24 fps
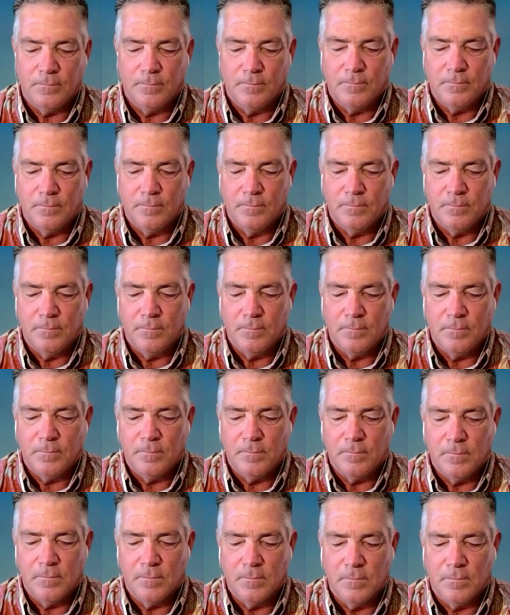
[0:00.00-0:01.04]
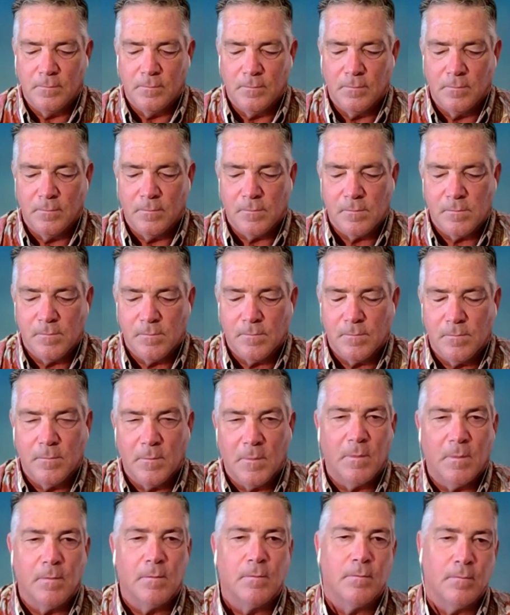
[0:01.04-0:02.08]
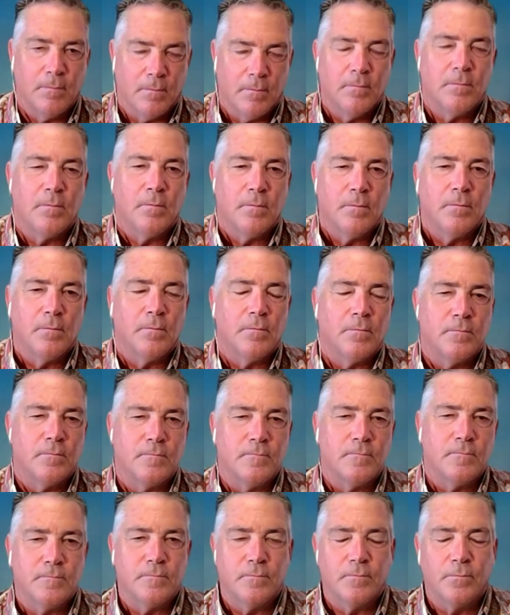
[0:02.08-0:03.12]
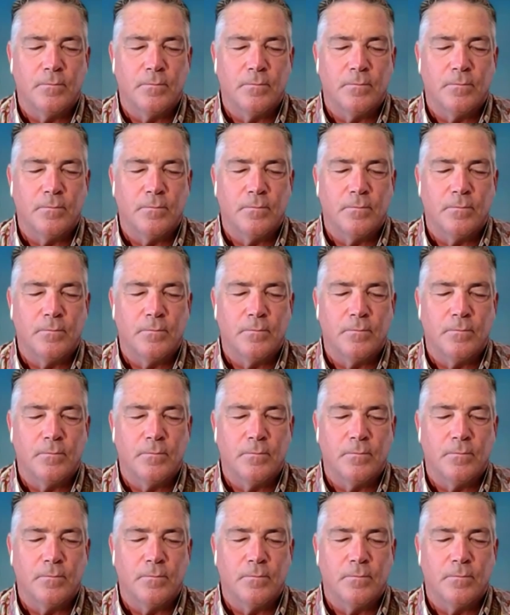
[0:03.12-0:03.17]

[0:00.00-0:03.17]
(silent)